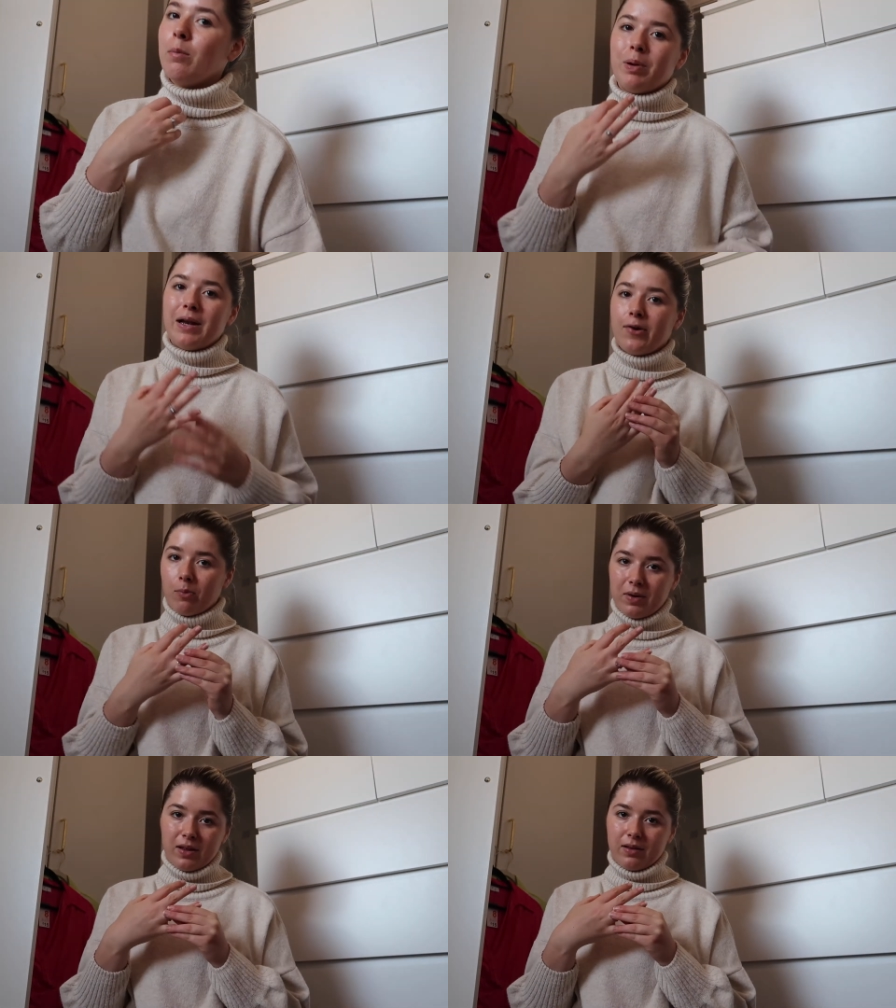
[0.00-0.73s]
Billy
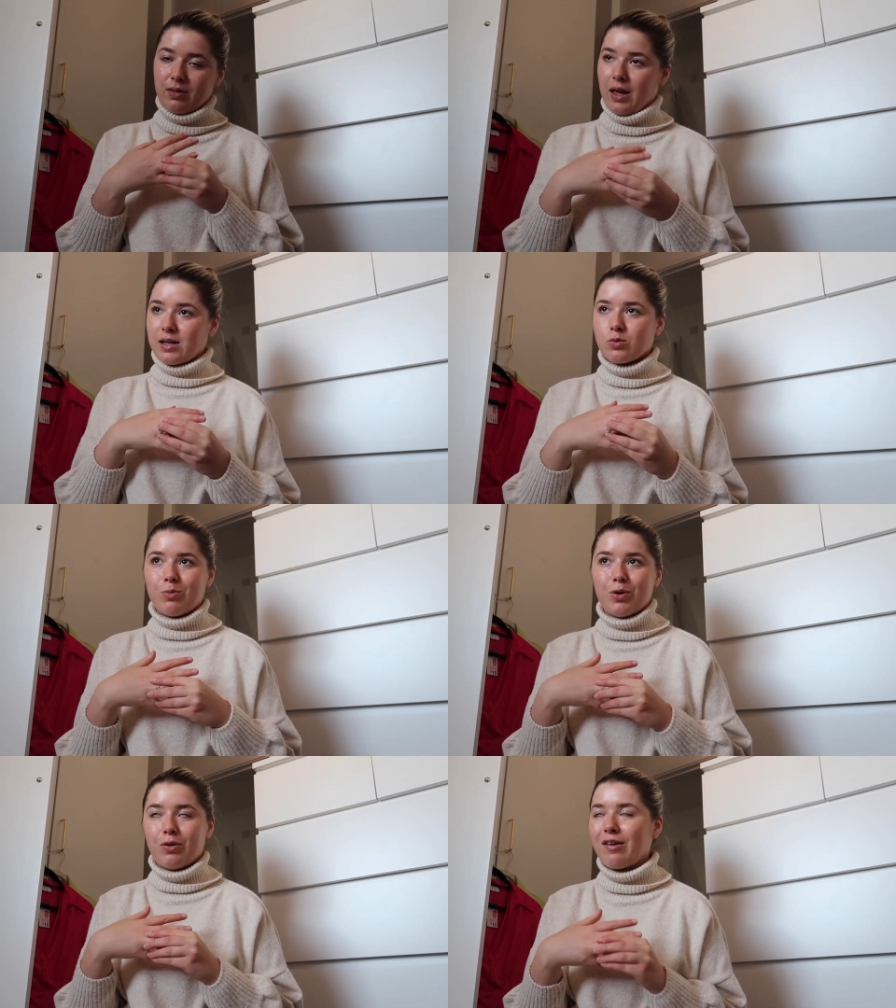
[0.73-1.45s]
got me this
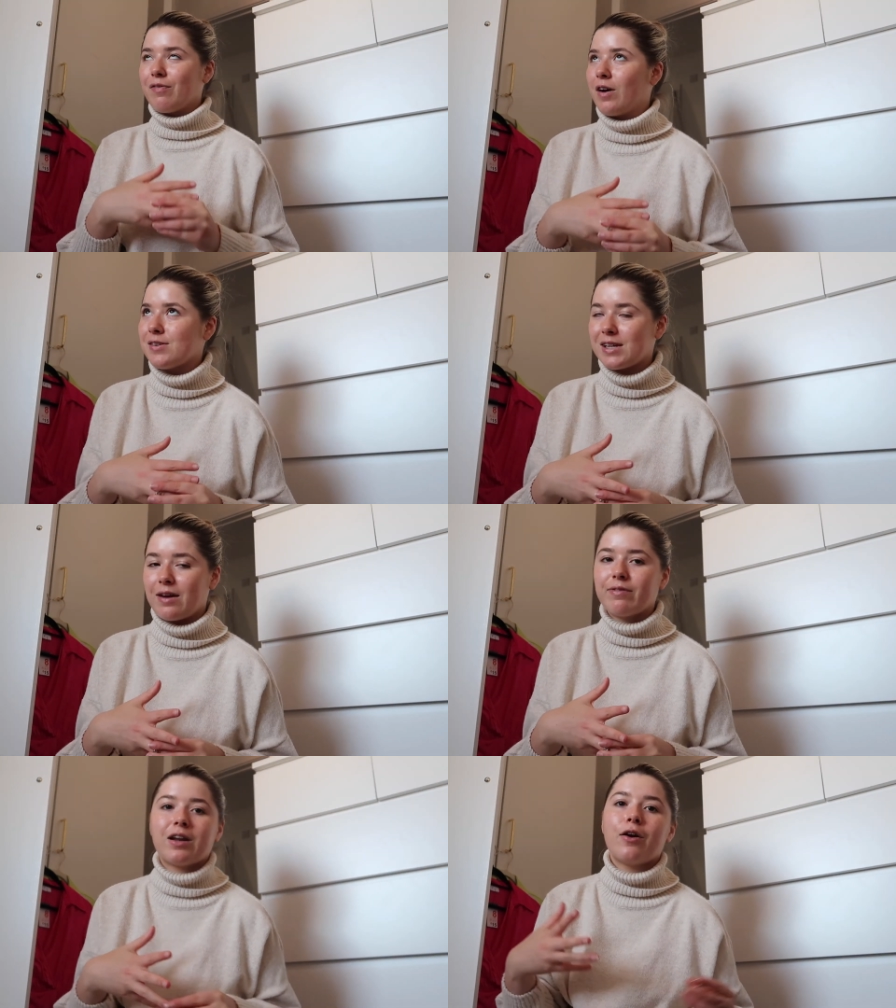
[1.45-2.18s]
when we were, like, first
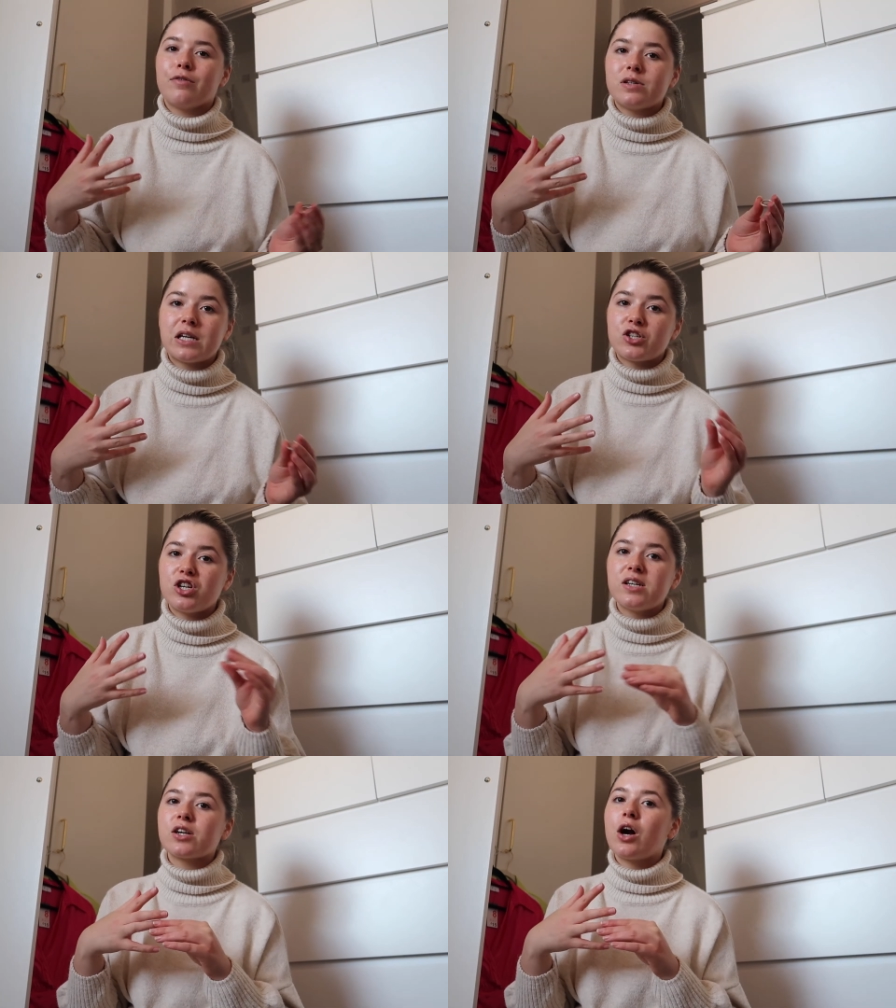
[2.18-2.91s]
together, like, over 6
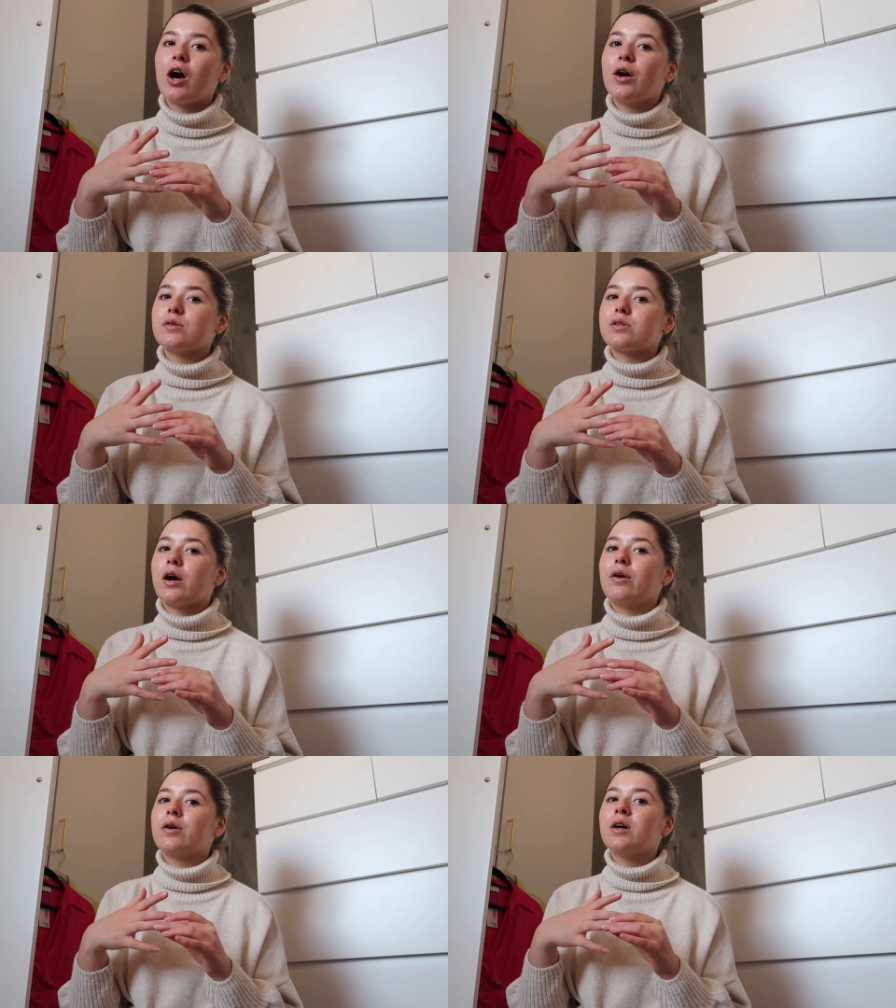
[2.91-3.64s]
years ago.
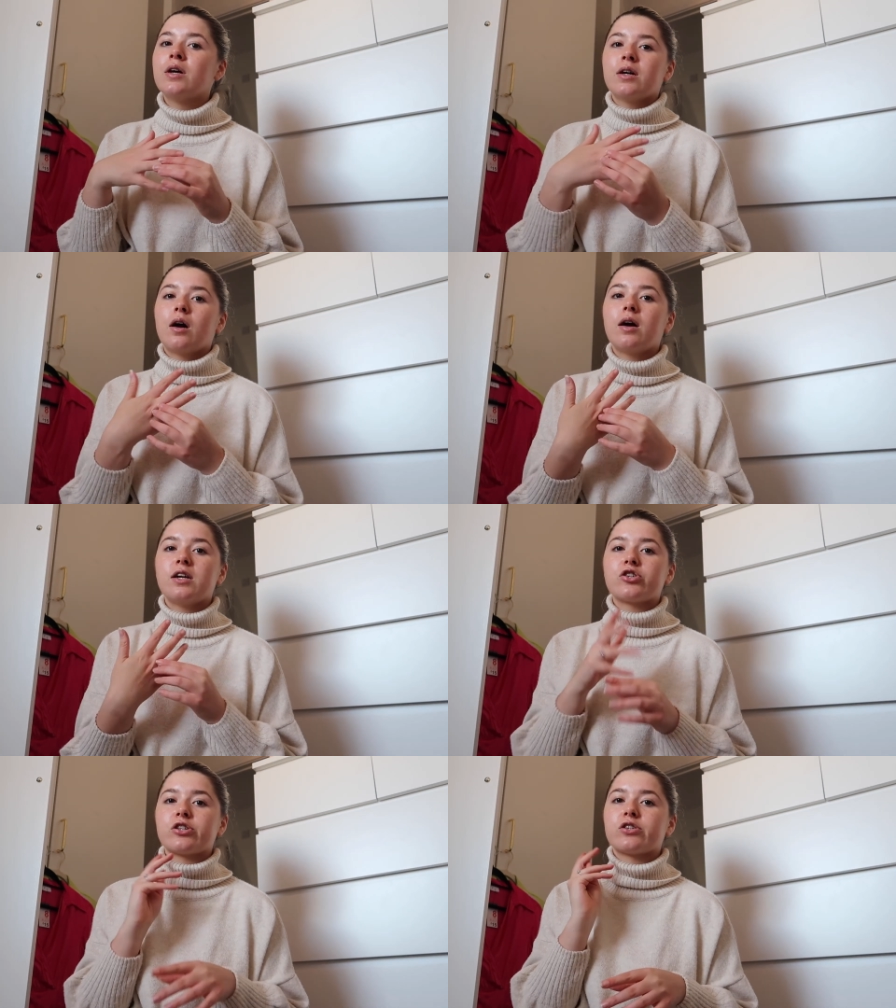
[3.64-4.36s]
So,
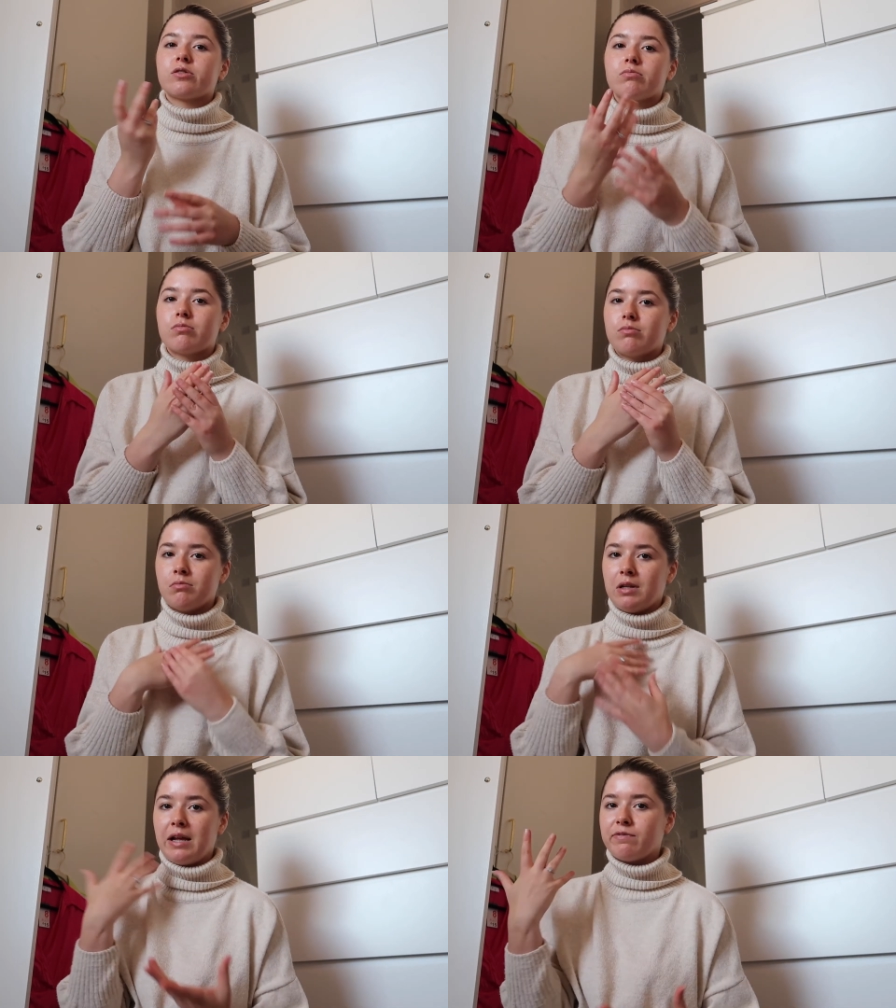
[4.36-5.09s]
it just
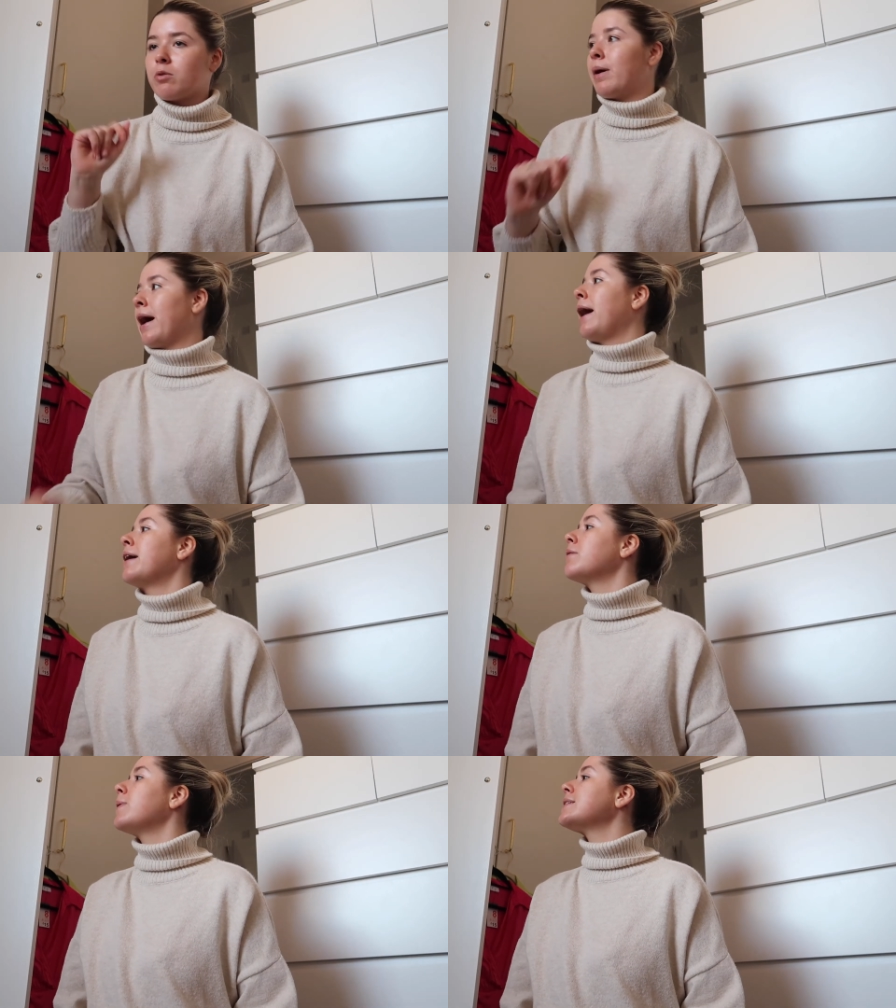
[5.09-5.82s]
lives on my
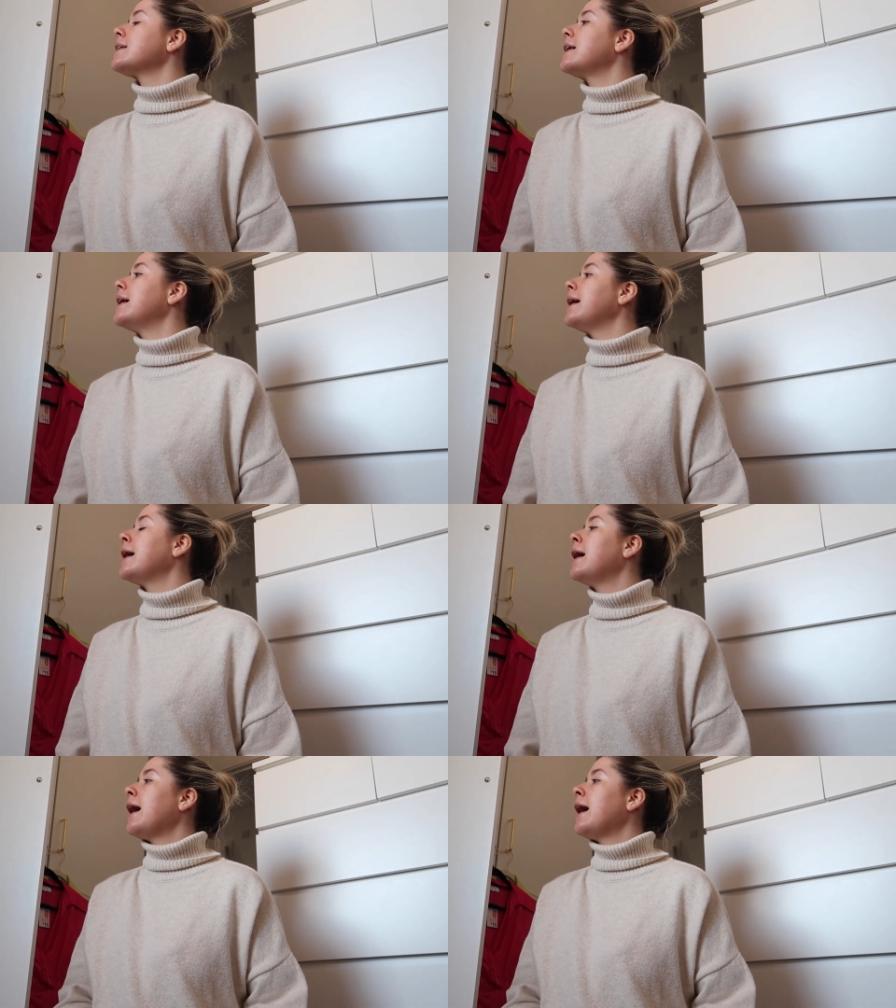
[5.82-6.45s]
hand, basically.